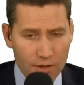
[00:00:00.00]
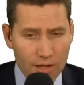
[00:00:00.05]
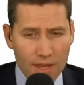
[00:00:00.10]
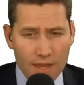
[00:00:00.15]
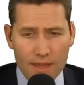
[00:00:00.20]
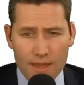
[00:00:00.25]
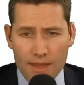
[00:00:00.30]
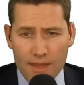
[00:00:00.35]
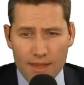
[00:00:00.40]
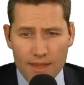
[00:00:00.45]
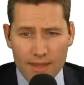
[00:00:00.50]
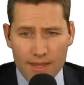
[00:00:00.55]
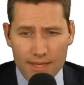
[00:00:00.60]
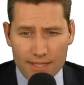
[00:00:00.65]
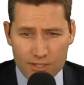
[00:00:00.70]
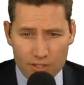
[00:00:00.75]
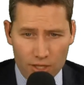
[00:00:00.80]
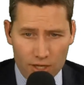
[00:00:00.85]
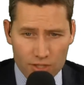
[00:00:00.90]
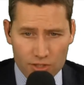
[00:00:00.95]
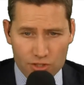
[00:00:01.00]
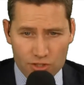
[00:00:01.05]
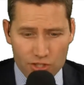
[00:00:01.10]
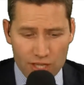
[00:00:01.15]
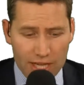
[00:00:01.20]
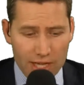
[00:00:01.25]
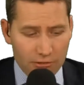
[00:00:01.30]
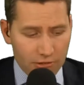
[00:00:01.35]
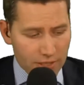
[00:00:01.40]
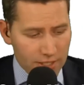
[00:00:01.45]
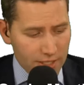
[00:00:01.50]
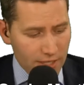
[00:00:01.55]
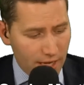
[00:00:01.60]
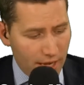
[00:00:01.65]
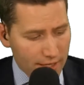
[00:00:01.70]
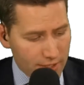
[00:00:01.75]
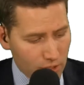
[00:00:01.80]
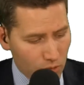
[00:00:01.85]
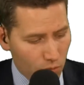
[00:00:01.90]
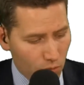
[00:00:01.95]
So it's not as generous
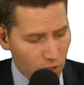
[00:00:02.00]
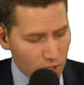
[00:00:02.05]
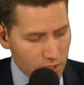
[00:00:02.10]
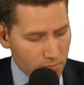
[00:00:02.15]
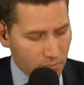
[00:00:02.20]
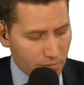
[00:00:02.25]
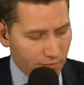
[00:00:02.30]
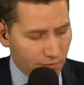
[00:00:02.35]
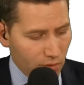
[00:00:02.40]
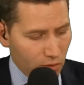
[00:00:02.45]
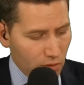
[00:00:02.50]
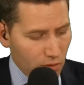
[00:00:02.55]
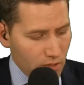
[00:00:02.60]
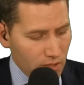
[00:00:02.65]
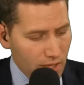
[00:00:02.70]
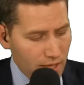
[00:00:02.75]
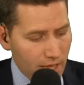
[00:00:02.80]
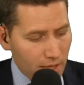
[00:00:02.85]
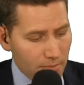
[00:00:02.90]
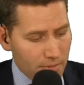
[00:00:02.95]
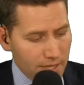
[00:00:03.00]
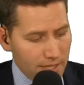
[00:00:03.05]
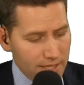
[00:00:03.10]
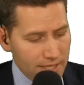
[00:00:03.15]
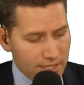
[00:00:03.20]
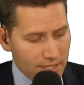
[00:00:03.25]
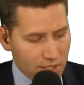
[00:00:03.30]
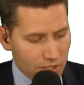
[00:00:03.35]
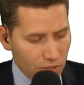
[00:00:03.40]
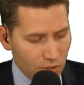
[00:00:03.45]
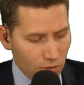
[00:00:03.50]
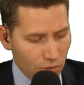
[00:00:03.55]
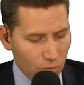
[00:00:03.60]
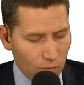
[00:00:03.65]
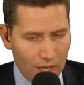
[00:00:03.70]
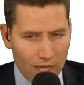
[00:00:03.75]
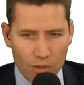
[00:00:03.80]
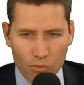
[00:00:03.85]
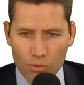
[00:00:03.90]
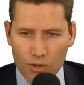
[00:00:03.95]
as it was before, but it is still
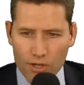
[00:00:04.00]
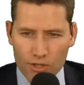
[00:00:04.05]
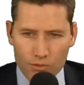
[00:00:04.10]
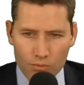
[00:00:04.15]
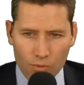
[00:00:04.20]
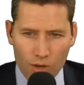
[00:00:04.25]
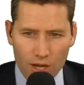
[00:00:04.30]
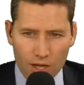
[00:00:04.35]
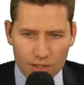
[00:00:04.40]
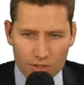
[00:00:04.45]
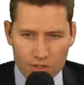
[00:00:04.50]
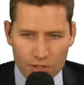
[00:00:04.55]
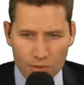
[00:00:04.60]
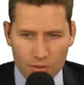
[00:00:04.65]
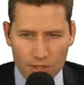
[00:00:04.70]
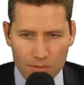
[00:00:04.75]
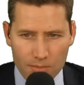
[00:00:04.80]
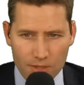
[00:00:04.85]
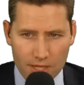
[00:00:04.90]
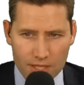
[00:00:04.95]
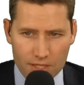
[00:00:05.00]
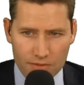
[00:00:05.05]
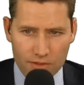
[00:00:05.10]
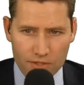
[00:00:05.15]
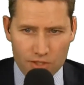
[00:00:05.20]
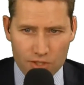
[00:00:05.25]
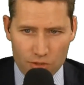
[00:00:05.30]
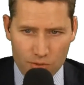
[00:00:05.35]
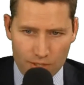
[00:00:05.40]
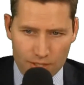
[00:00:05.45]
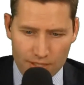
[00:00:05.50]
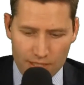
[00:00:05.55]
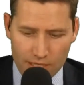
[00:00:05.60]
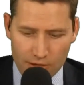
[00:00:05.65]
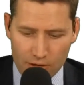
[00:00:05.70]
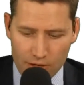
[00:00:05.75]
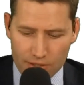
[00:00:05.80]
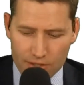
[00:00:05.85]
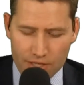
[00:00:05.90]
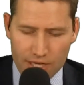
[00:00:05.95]
well worthwhile doing, because if you do it
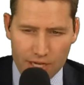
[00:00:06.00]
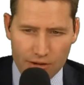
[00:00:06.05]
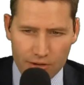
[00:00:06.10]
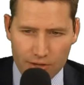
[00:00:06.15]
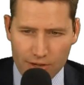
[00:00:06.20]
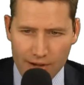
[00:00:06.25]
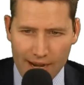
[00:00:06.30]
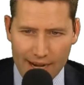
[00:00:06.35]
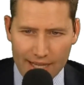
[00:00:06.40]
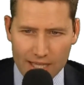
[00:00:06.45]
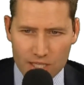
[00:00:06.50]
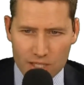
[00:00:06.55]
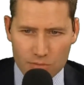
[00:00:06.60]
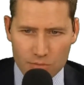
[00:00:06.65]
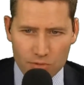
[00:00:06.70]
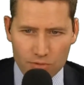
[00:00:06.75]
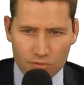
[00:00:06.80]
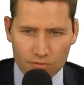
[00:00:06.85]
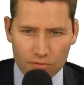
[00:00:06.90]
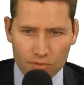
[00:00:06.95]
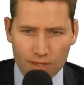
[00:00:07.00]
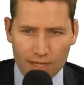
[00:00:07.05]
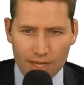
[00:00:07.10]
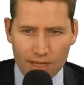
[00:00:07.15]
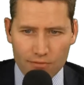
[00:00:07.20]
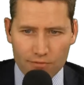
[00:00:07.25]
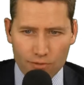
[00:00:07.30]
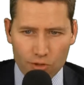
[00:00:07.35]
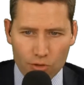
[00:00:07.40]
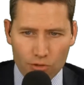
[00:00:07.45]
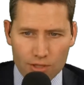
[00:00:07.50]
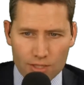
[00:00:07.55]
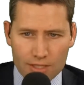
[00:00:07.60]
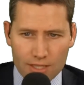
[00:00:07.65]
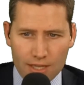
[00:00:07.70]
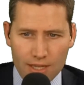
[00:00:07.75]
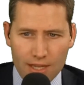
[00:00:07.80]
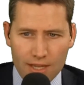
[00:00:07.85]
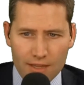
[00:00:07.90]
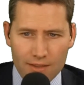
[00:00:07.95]
year on year and you're eligible for
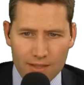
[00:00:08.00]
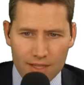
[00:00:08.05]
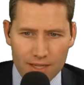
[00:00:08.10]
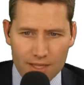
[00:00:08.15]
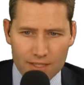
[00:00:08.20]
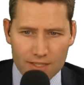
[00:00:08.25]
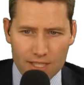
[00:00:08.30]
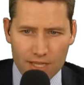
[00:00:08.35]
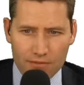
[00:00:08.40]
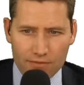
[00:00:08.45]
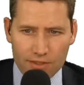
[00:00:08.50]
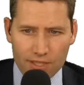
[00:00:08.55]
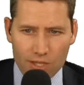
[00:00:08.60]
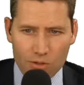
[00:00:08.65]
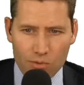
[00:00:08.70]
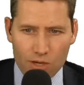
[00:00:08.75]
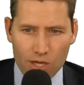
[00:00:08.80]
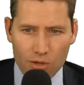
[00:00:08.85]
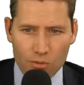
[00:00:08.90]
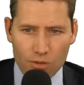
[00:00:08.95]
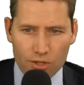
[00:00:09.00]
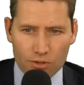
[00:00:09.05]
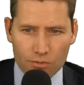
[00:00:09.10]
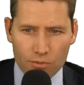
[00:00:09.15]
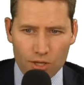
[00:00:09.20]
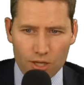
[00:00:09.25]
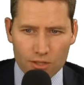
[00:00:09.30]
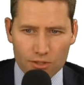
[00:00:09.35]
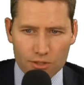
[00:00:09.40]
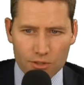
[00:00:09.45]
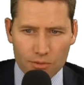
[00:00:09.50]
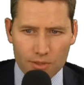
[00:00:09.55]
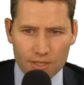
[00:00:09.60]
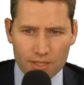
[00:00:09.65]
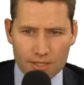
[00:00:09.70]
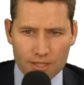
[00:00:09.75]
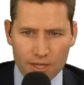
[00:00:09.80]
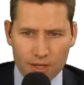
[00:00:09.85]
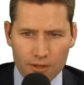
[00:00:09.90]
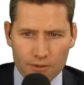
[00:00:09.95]
it, then it's definitely well worthwhile
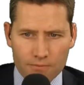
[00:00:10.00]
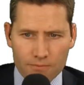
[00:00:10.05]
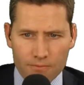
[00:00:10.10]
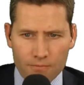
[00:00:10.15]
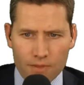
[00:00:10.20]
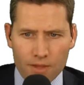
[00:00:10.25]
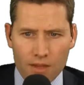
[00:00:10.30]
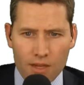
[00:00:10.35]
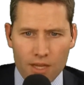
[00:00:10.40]
doing. So